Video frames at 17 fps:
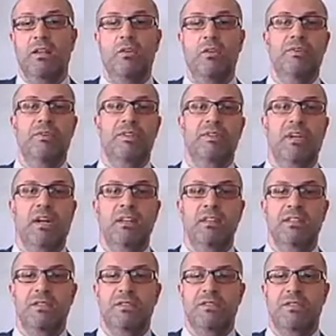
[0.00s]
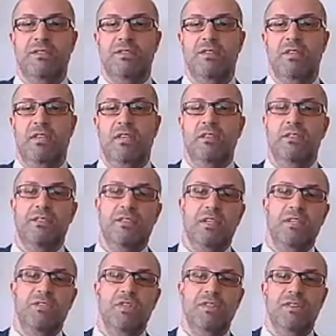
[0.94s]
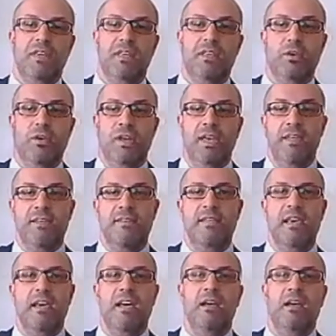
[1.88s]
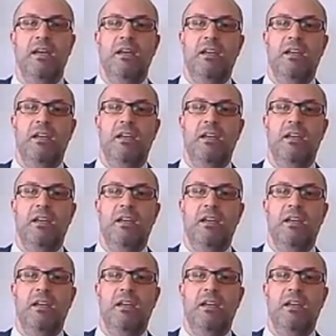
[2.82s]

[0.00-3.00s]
along with the others, such as Indonesia,